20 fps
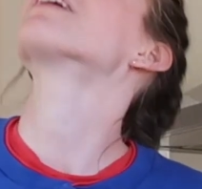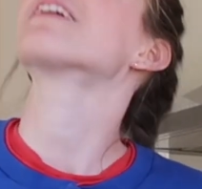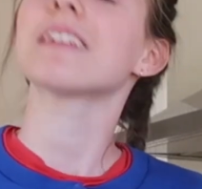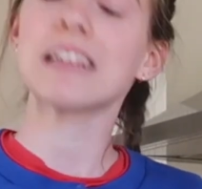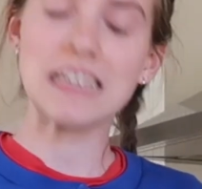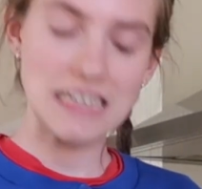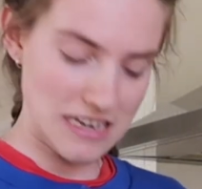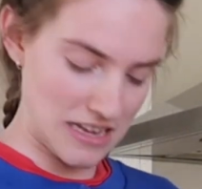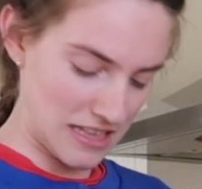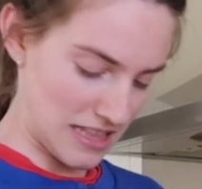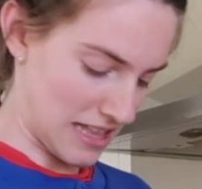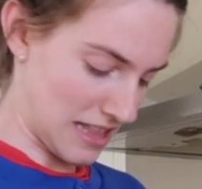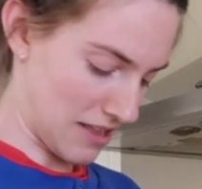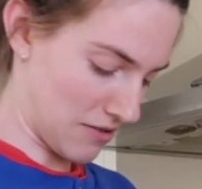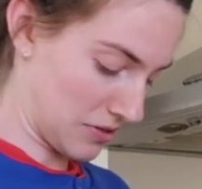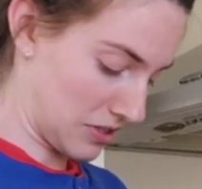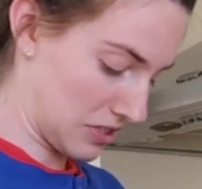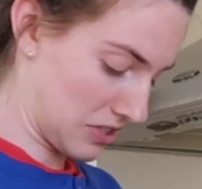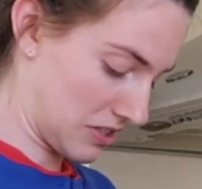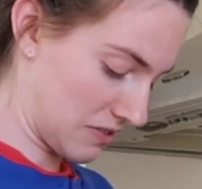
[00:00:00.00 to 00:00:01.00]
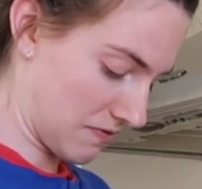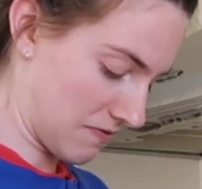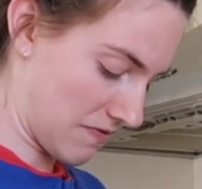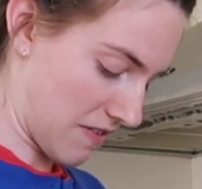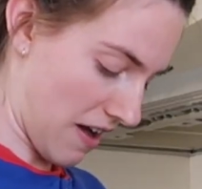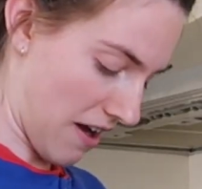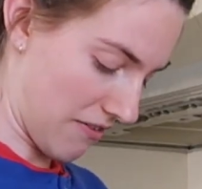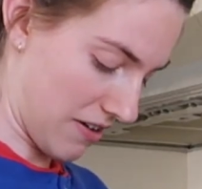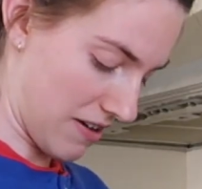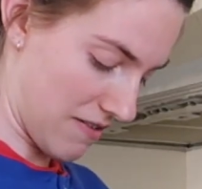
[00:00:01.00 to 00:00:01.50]
I didn't do that. That was
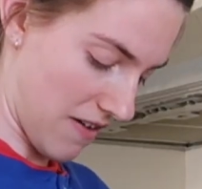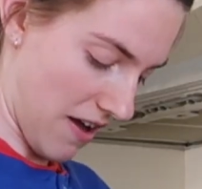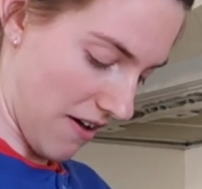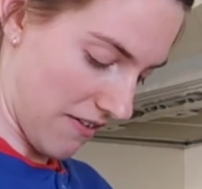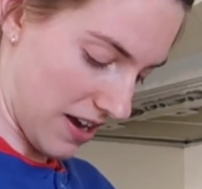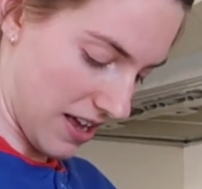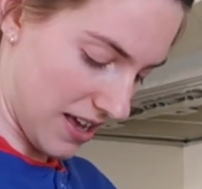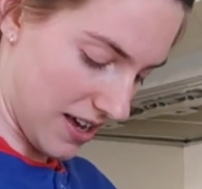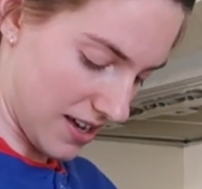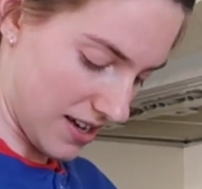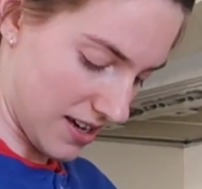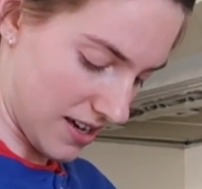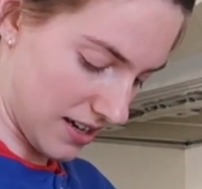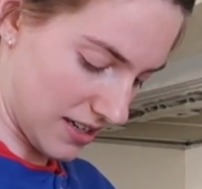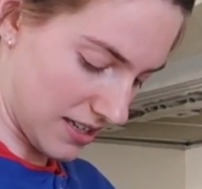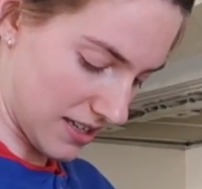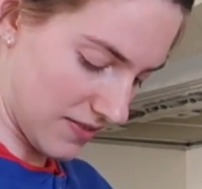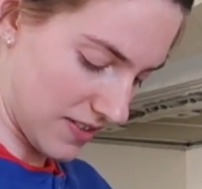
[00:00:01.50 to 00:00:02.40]
very, very hard.